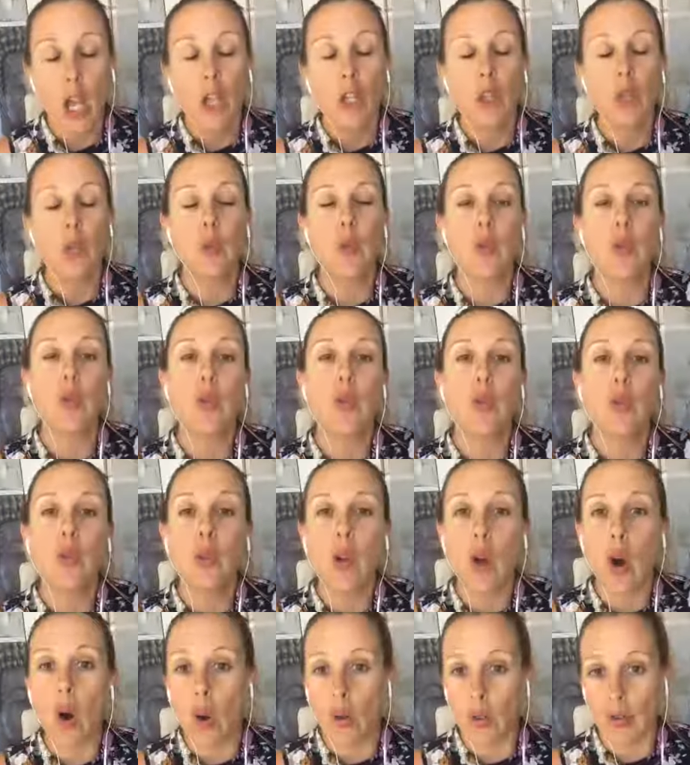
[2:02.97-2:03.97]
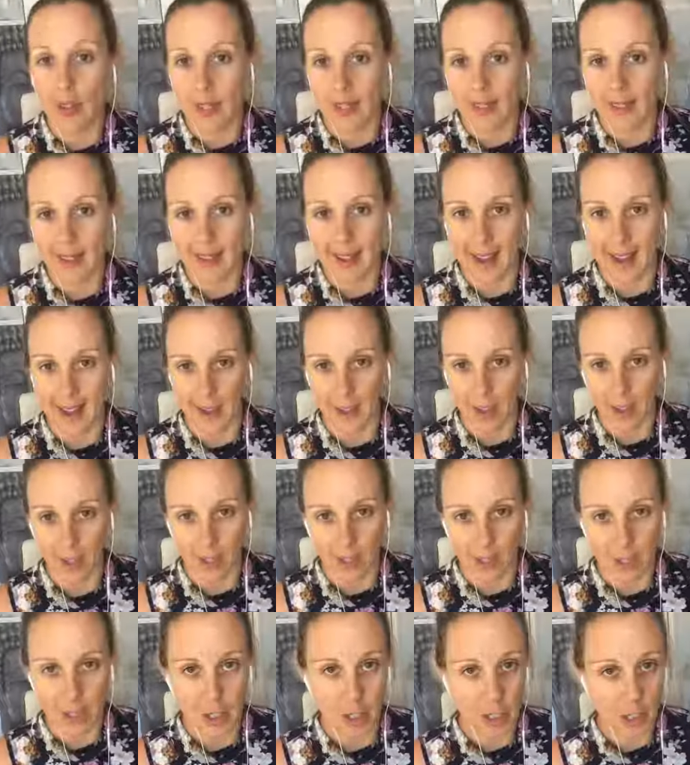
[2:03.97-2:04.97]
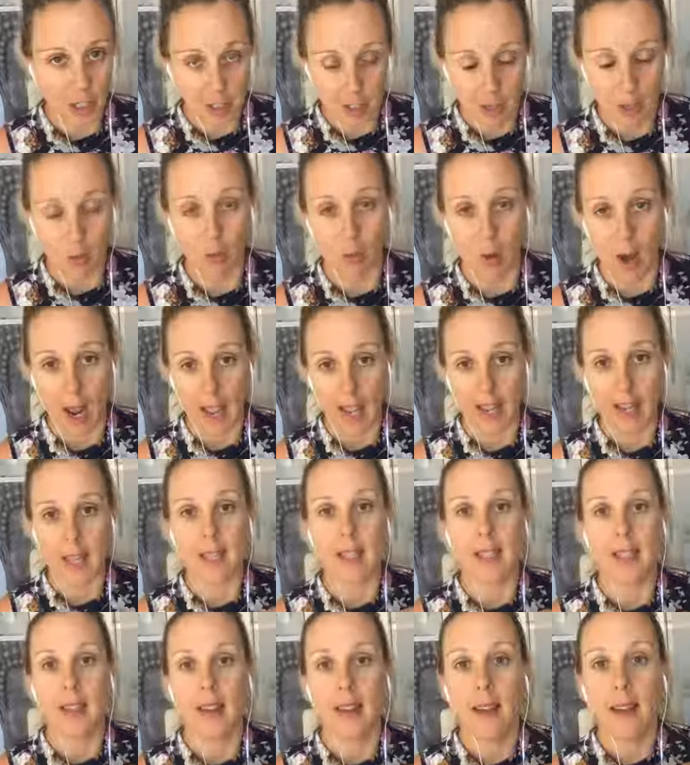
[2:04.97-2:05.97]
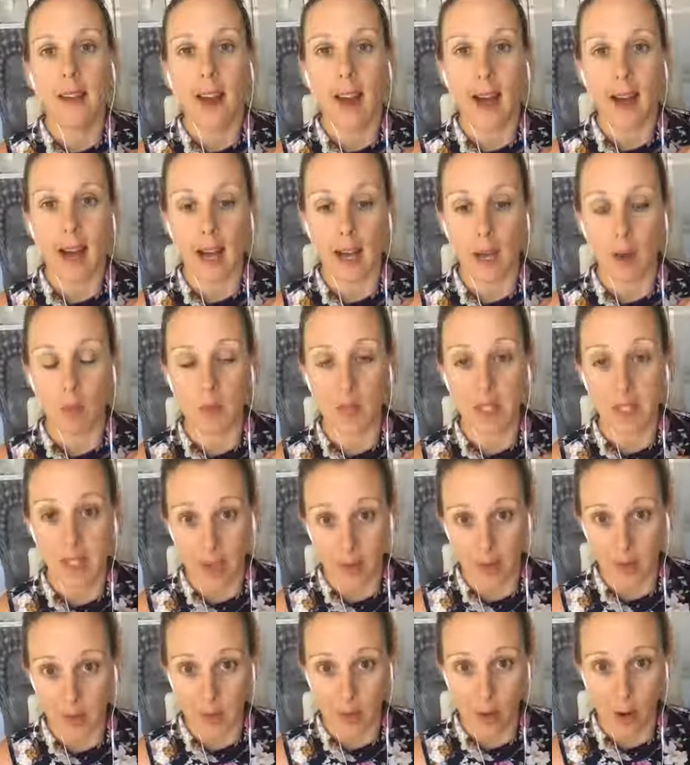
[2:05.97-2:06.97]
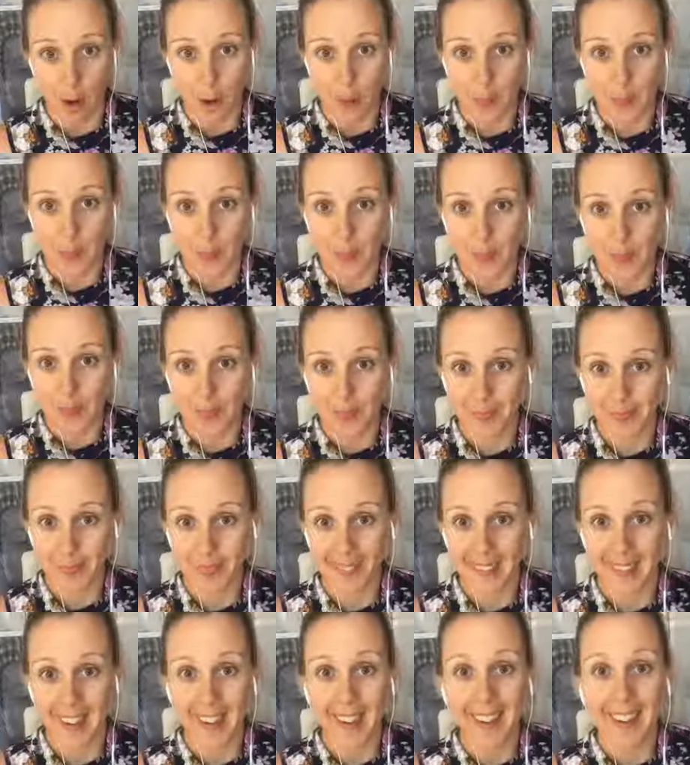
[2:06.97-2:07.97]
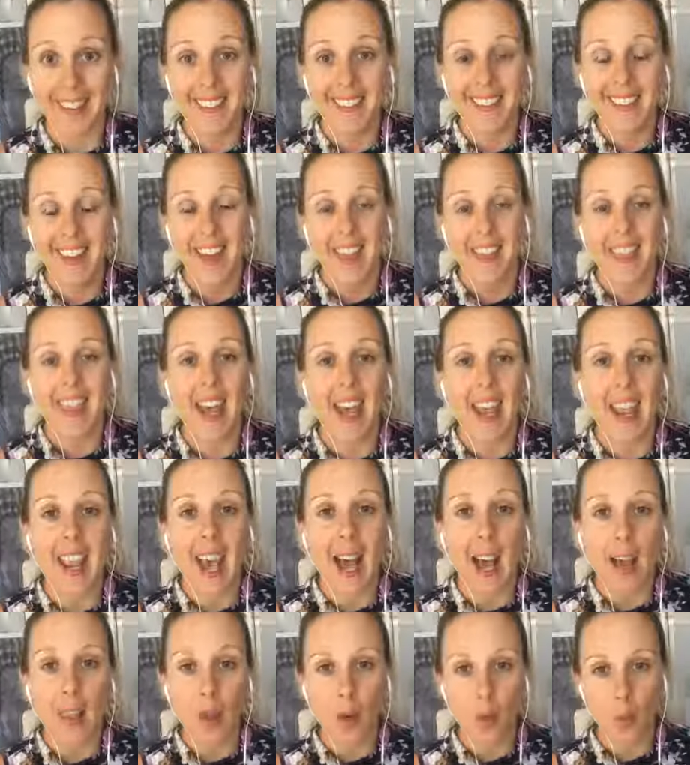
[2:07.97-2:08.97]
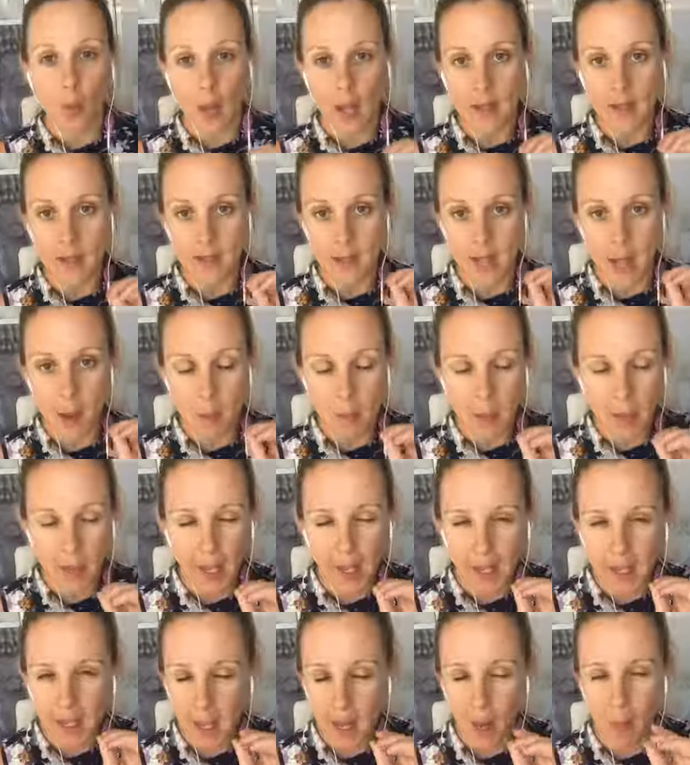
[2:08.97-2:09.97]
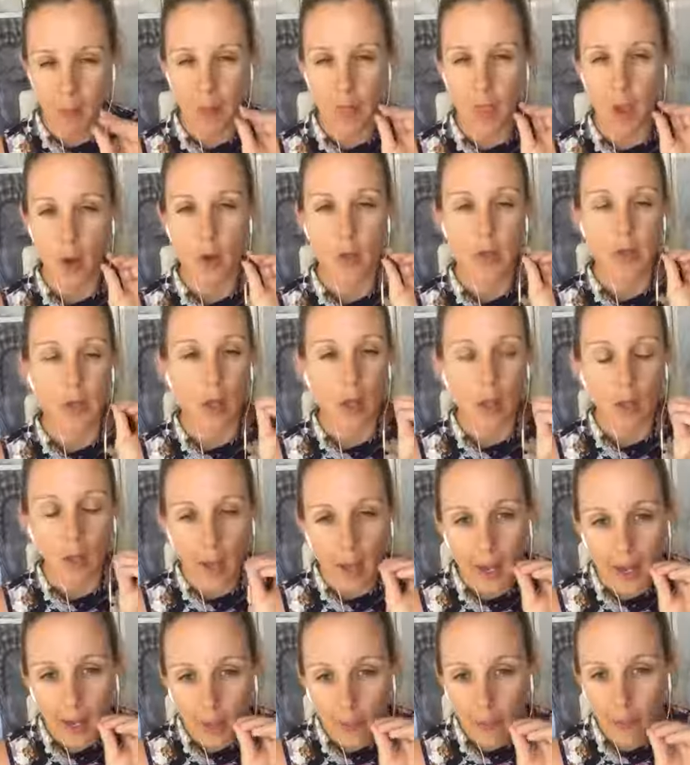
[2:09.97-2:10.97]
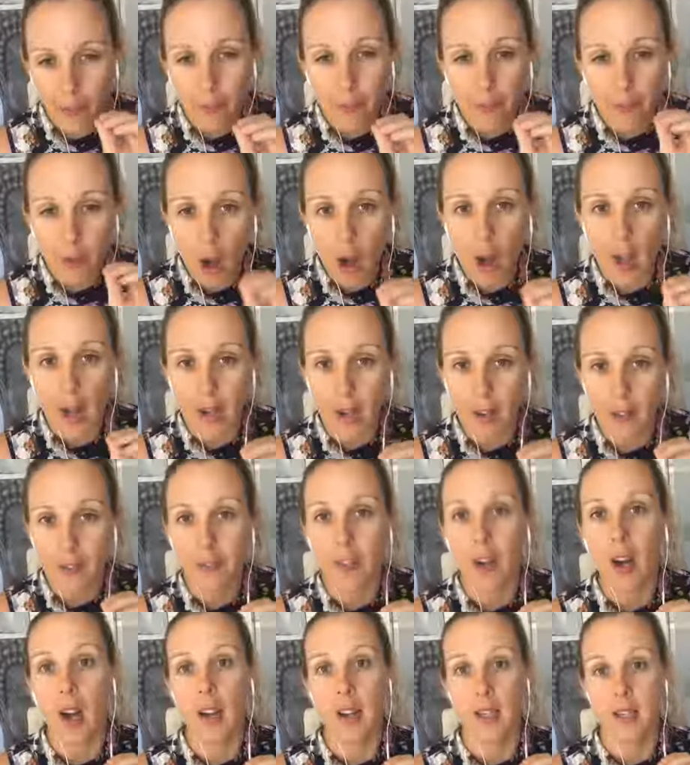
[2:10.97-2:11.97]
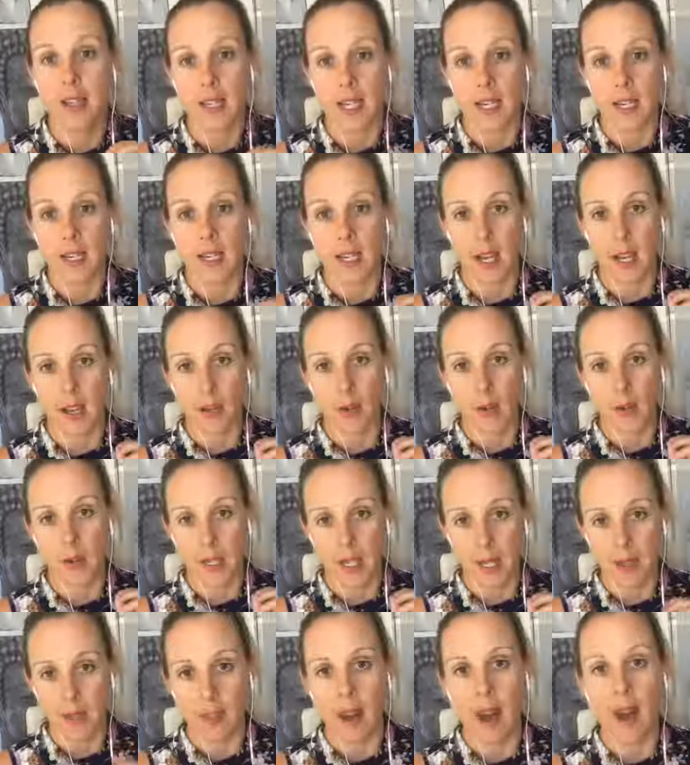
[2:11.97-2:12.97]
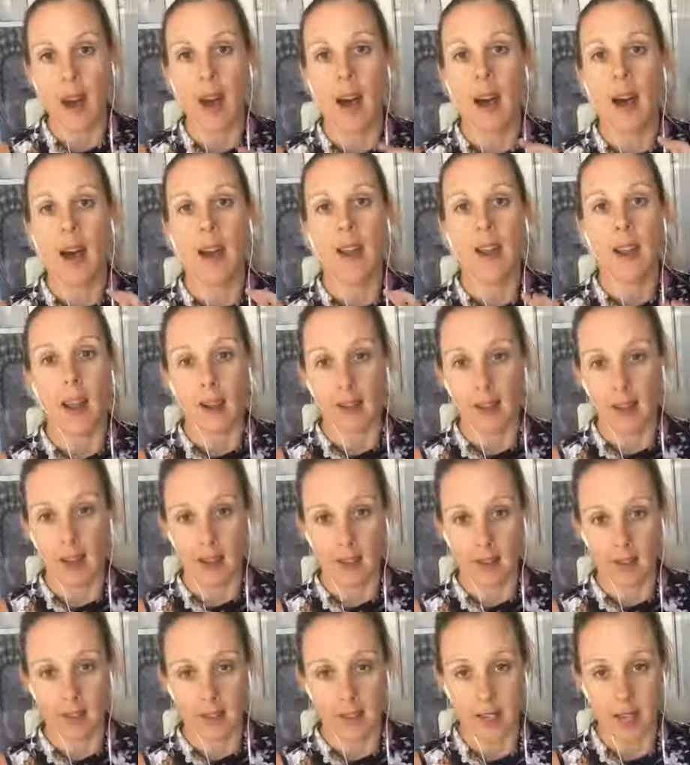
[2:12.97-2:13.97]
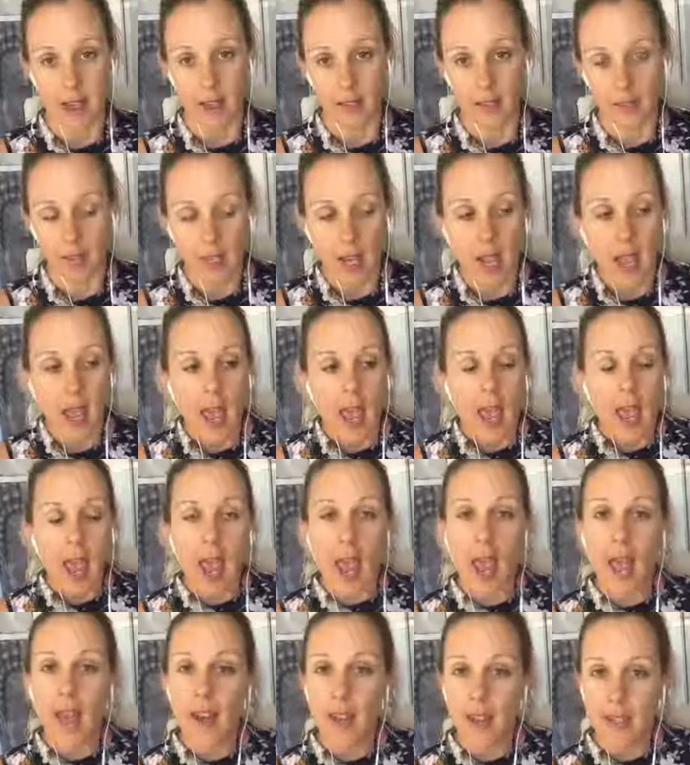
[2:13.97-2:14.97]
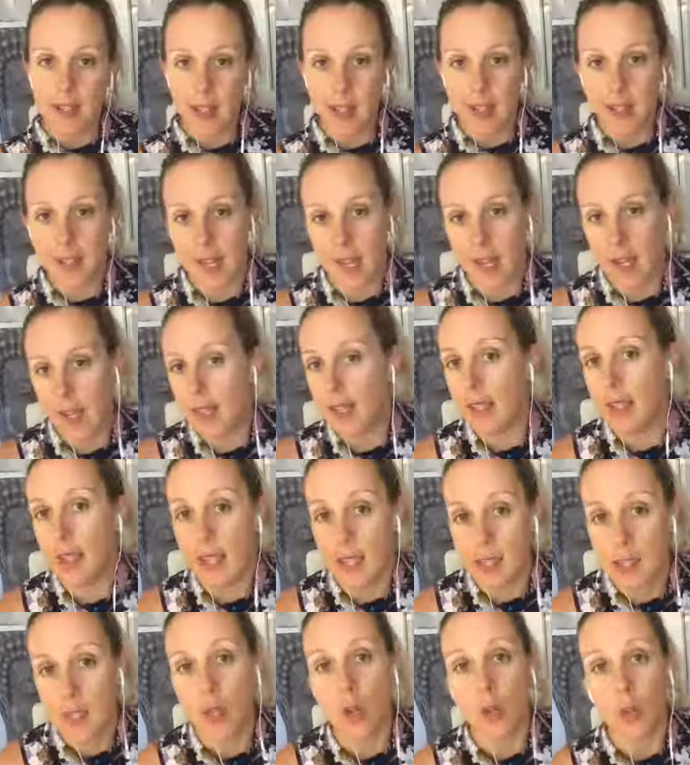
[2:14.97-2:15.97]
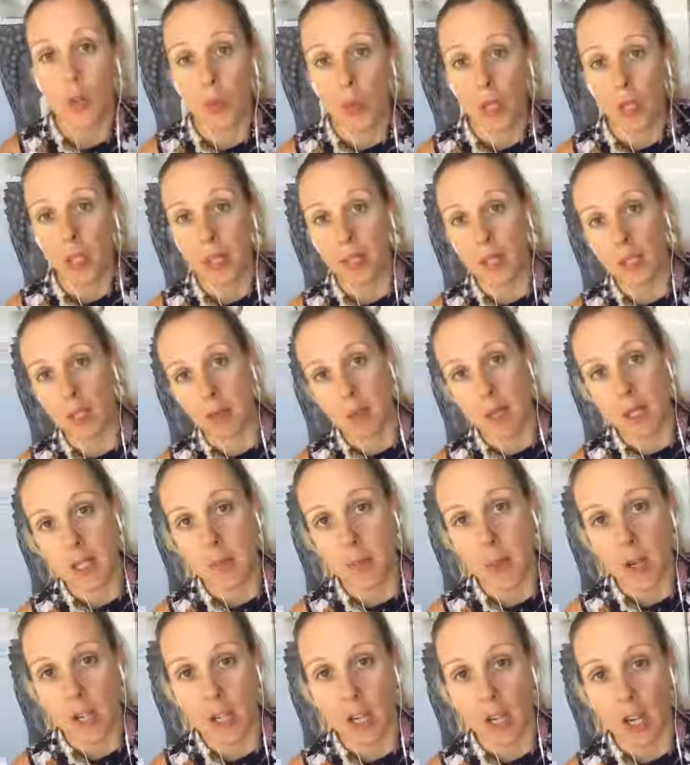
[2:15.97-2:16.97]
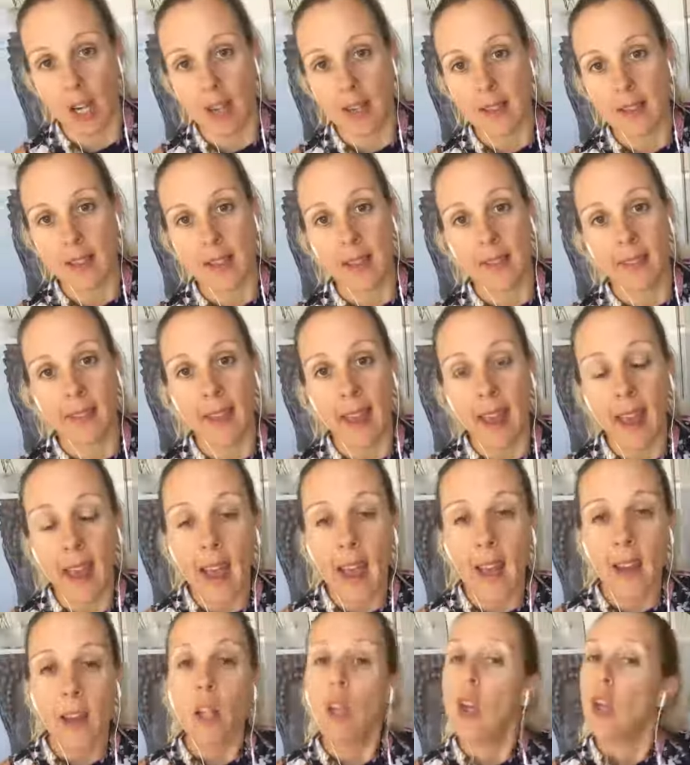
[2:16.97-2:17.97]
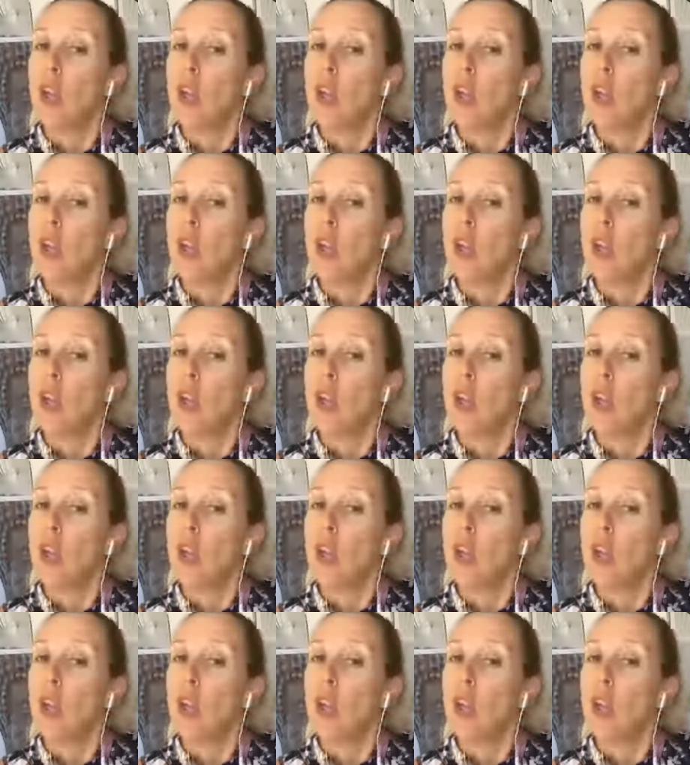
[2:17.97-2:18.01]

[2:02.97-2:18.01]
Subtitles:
you do not need a cardiologist grade stethoscope. Yeah, they are the ones that pick up those like finer details in the heart and lung sounds. And as I said, unless you're really going to be specializing in that,